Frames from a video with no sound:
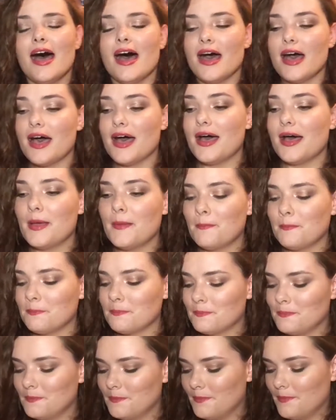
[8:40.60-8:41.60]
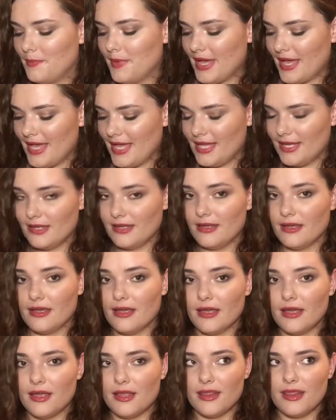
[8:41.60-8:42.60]
But
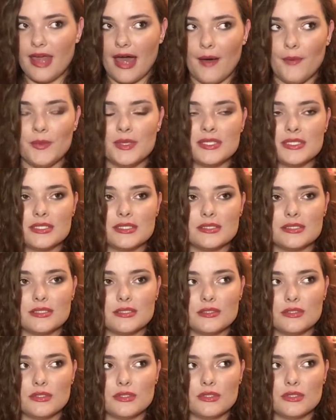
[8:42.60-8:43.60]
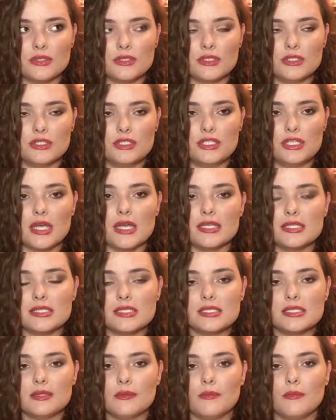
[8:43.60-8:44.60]
that was
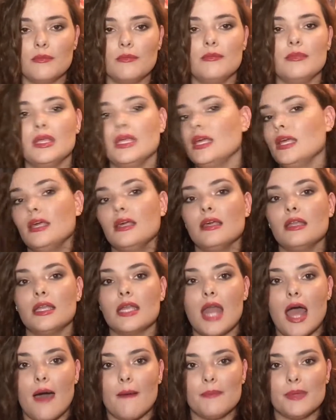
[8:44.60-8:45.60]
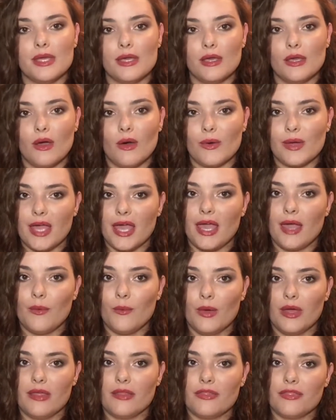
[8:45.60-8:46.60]
just me not being okay
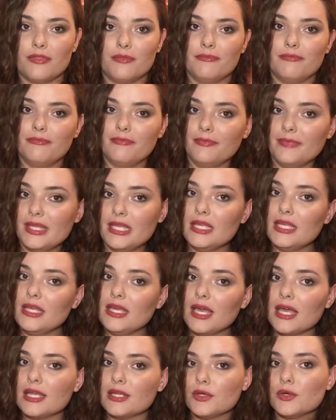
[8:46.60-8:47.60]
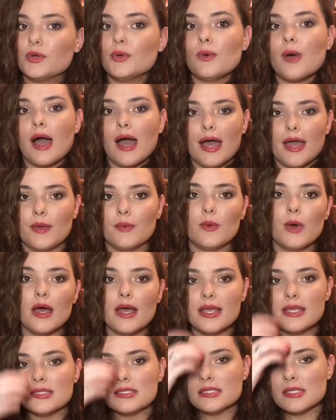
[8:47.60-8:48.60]
with me and who I
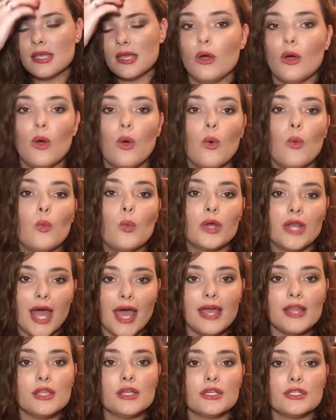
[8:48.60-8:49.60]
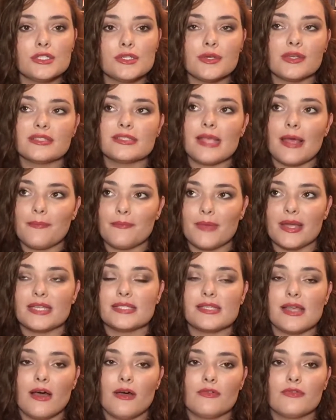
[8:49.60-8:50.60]
was. When I learned to accept
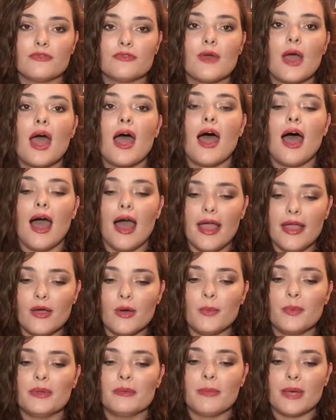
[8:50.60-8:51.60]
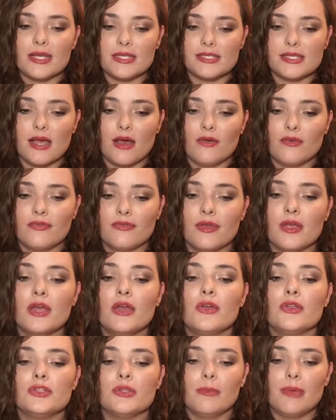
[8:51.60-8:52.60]
myself, I opened myself
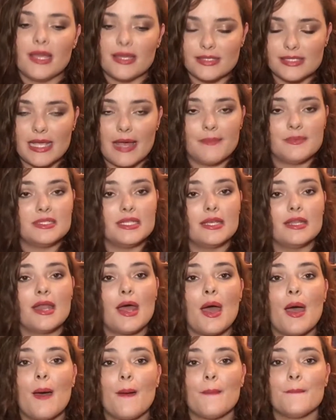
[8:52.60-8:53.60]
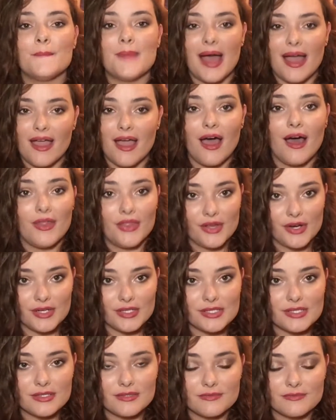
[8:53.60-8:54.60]
to be accepted by
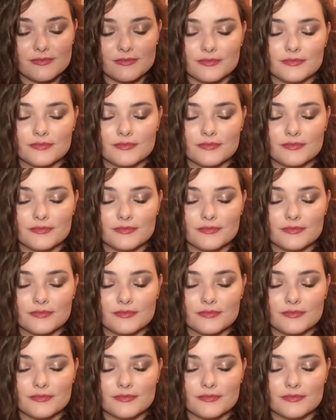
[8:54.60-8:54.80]
others.